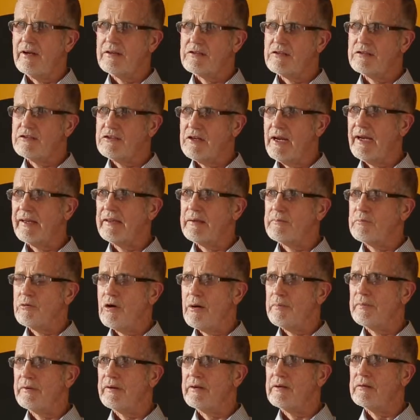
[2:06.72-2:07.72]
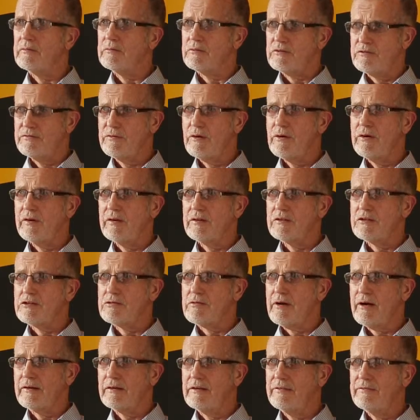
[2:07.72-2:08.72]
on us selling the property was very
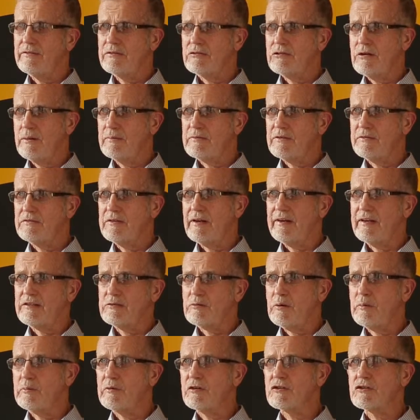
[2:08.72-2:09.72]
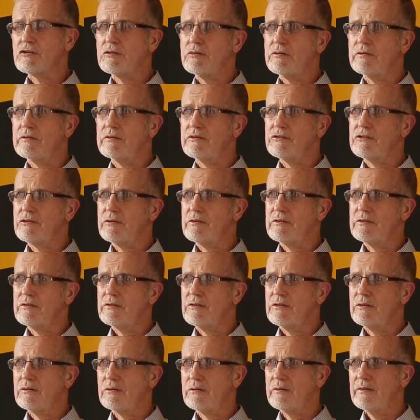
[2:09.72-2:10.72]
constructive in terms of telling us what we should and
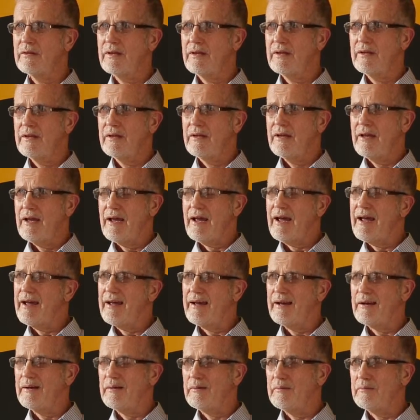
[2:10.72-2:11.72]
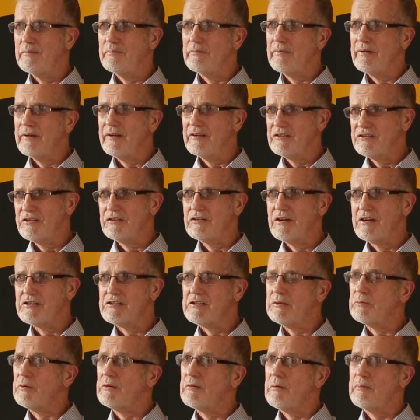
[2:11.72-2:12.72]
shouldn't do. He
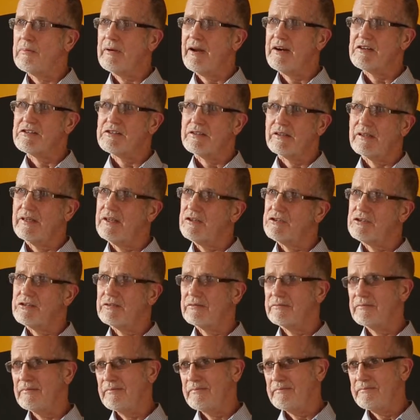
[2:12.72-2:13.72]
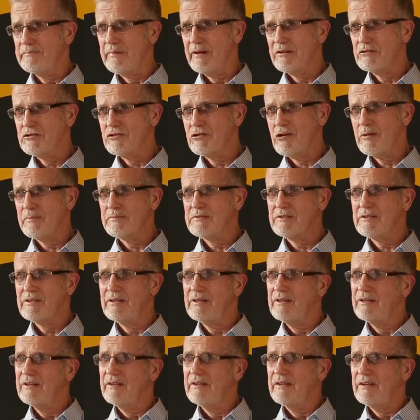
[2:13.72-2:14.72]
suggested we'd replace the kitchen bench tops,
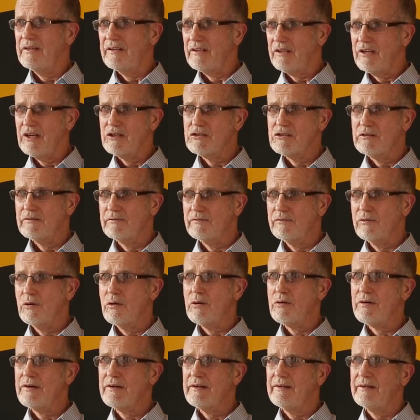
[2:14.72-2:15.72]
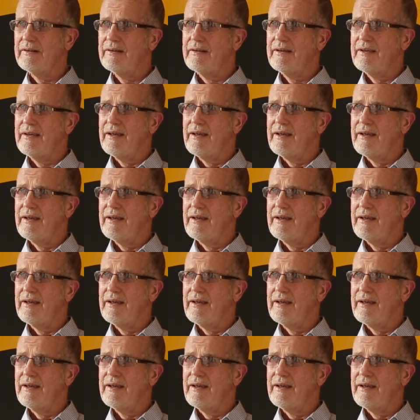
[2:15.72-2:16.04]
the kitchen flooring.